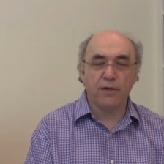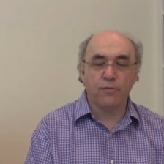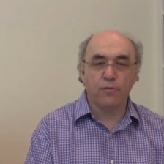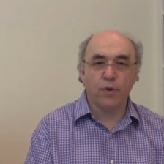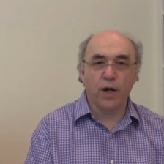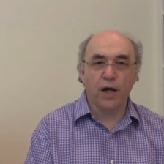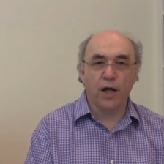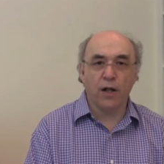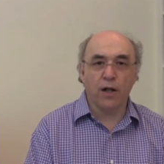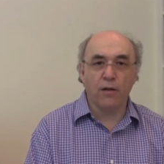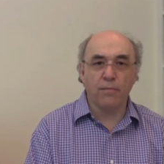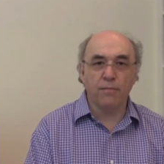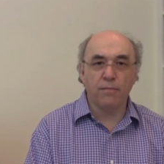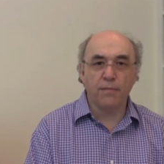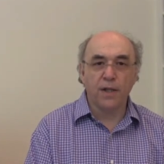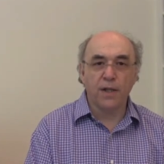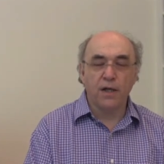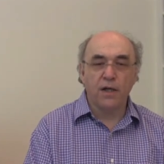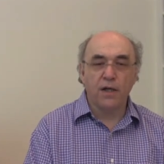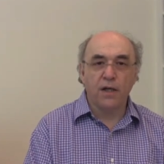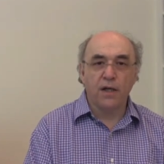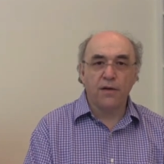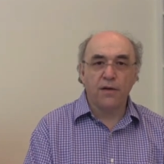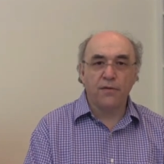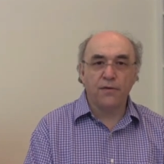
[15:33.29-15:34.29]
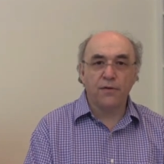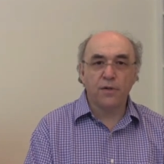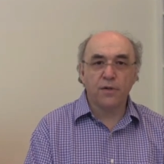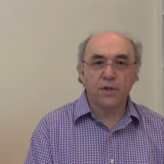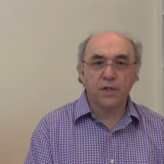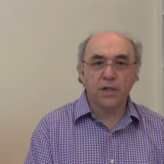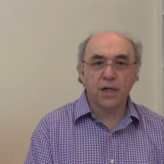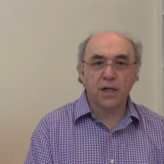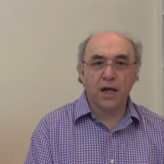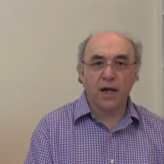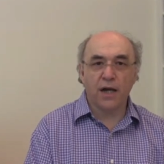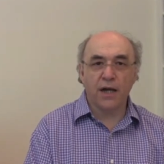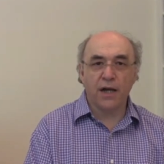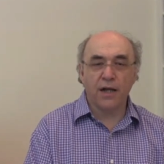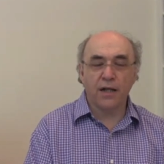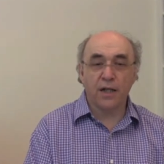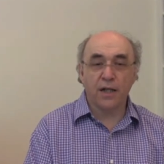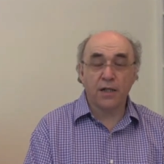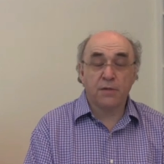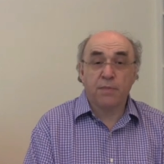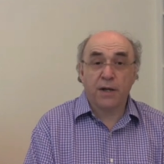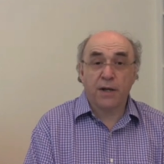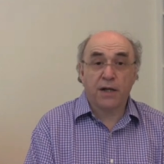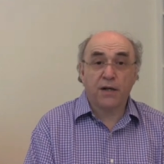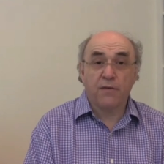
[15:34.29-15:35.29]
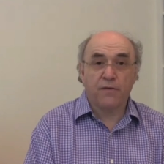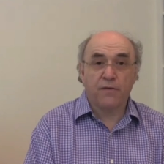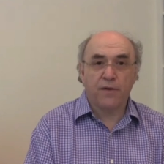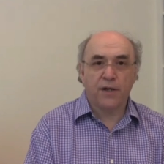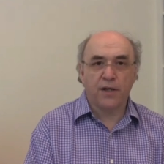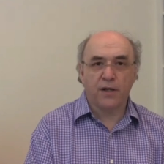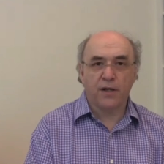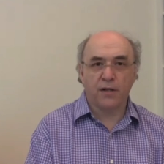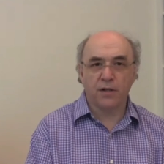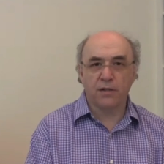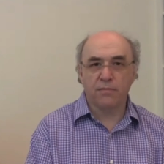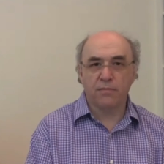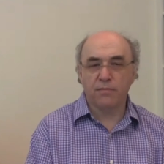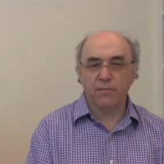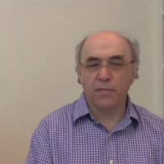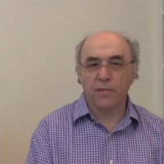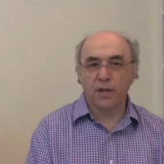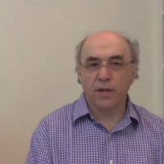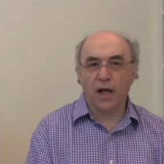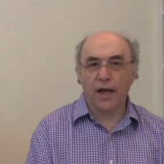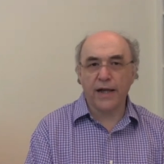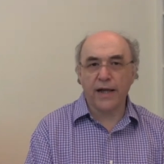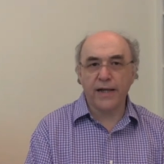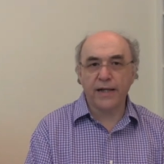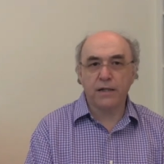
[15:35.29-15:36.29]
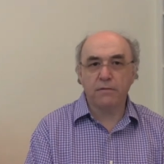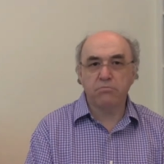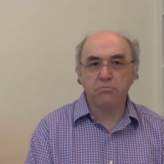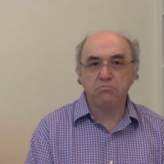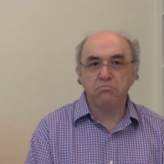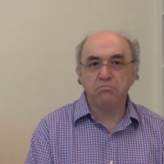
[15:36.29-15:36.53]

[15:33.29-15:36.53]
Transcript: Well, if you say, let's pick a field, like